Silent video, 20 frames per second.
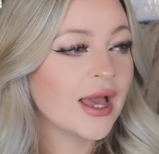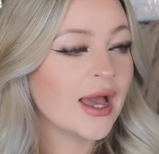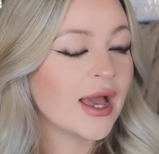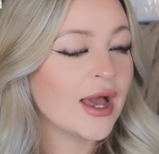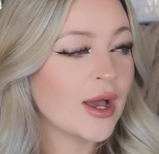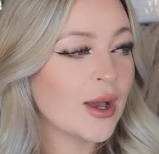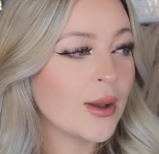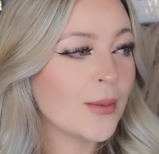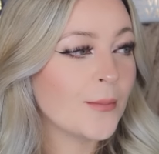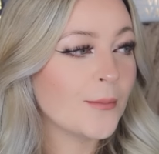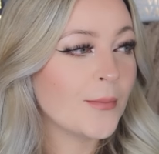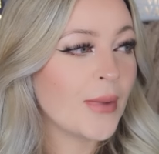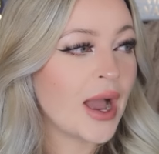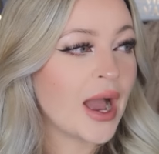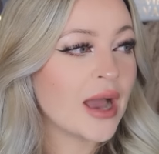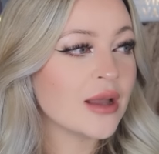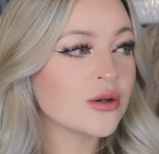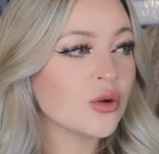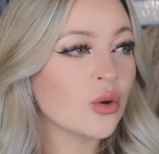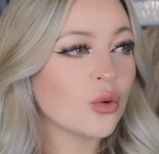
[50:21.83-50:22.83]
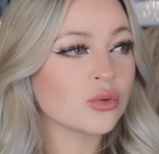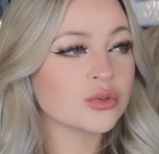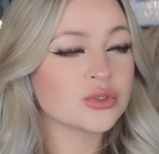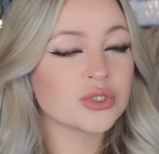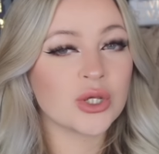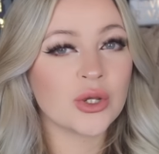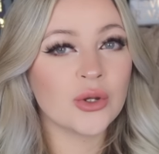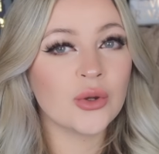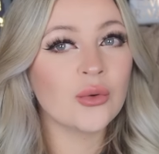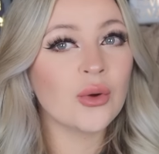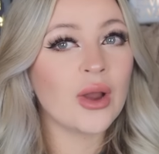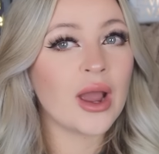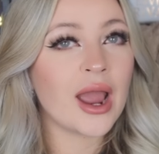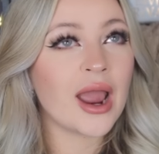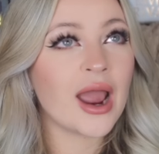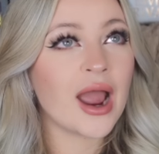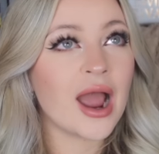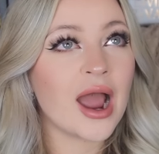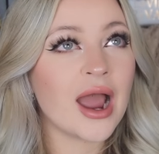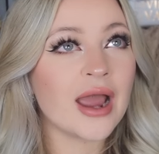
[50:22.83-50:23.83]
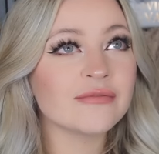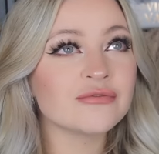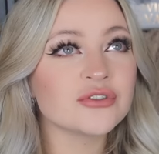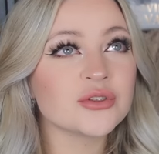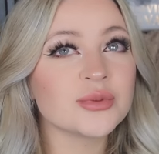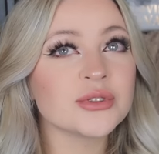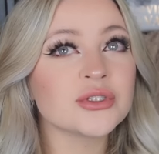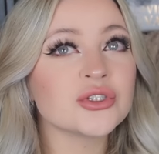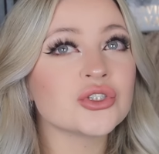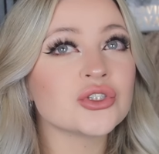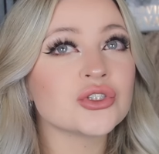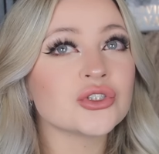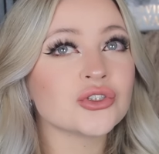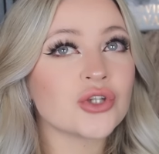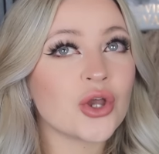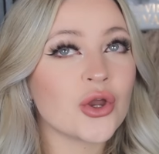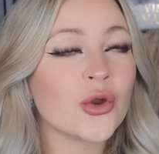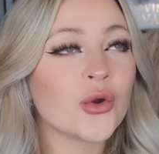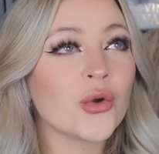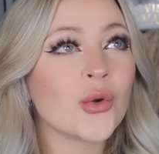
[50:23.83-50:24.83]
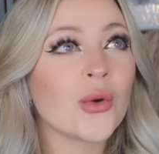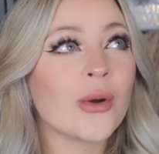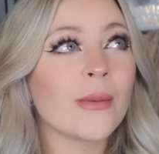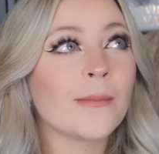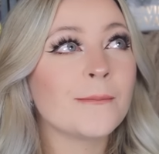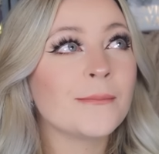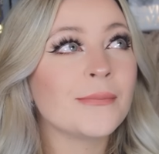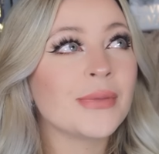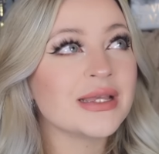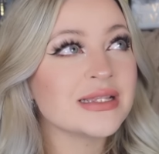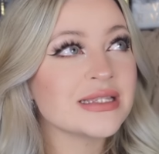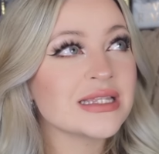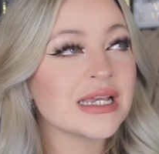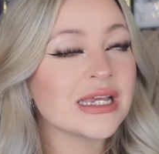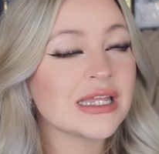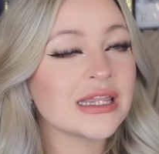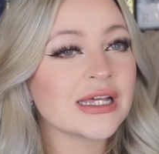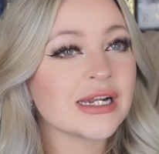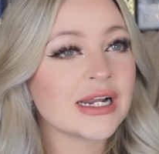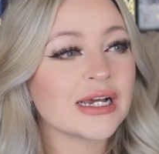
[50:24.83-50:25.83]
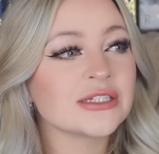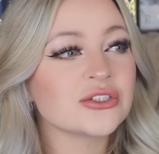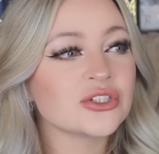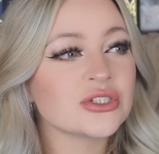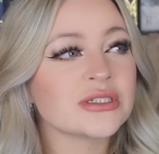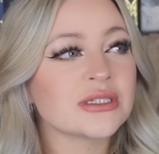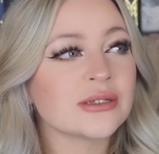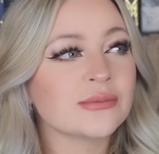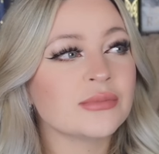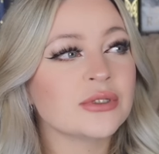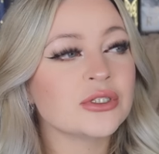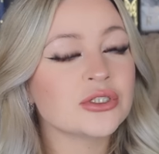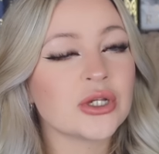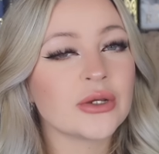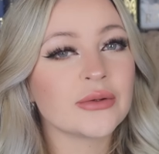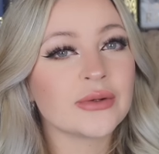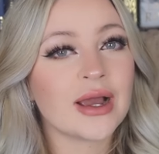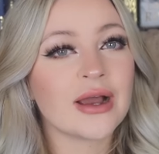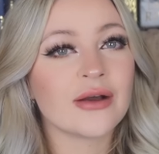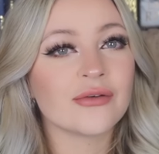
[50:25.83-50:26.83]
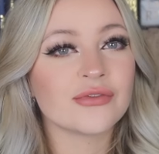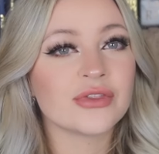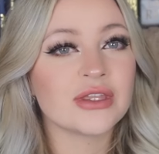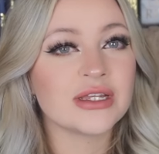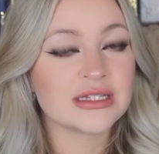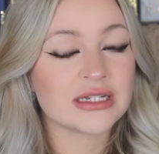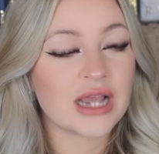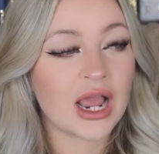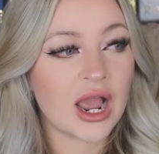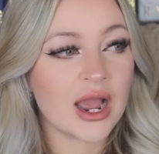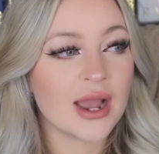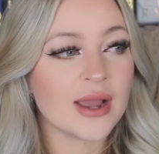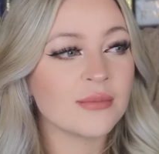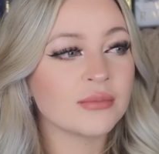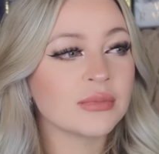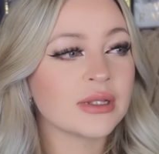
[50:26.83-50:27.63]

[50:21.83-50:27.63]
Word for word: Um, and also I've just been so busy that I just simply don't have the time.